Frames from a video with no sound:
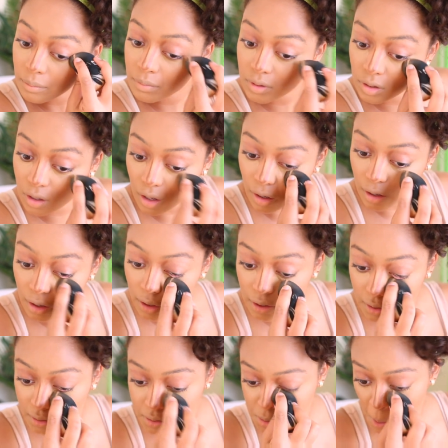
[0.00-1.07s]

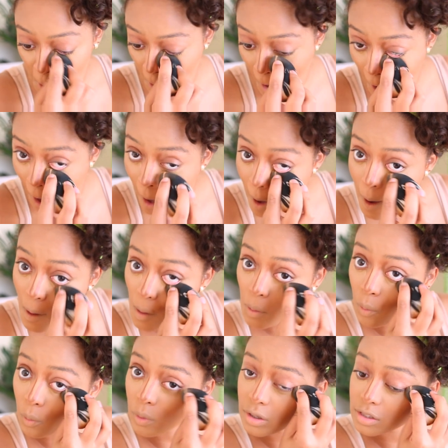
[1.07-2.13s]
because
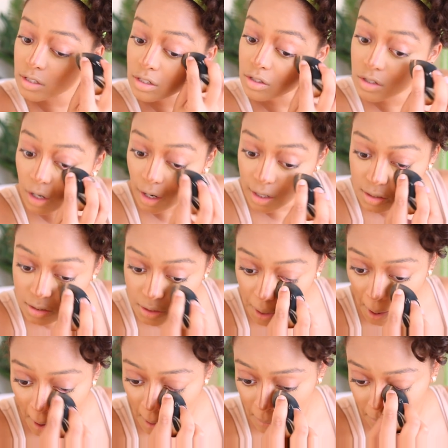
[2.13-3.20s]
once it dries
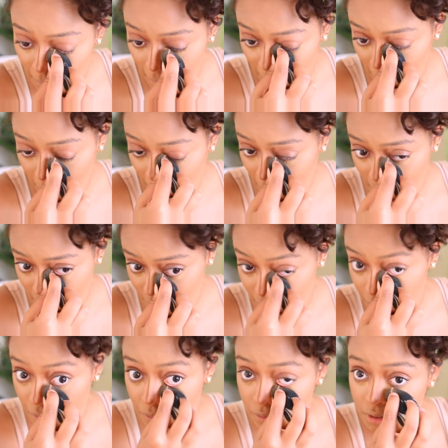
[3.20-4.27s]
down, like it
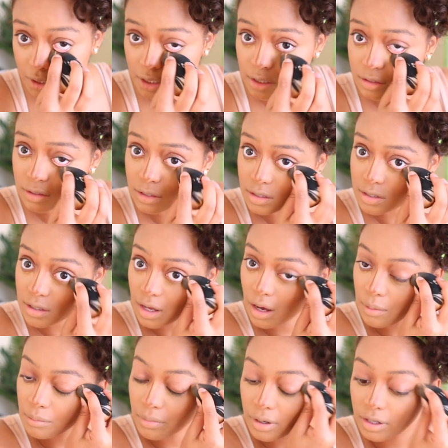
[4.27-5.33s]
literally does
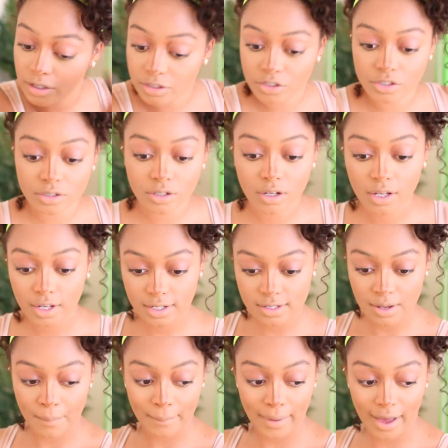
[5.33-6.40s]
not budge.
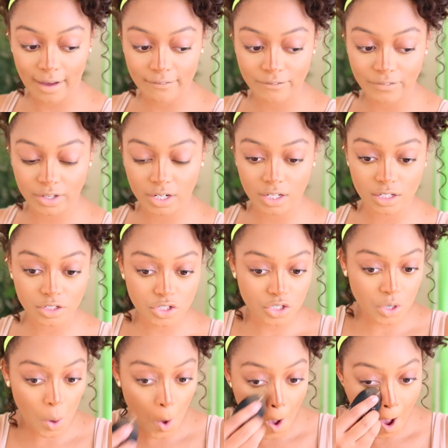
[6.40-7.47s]
It's a matte finish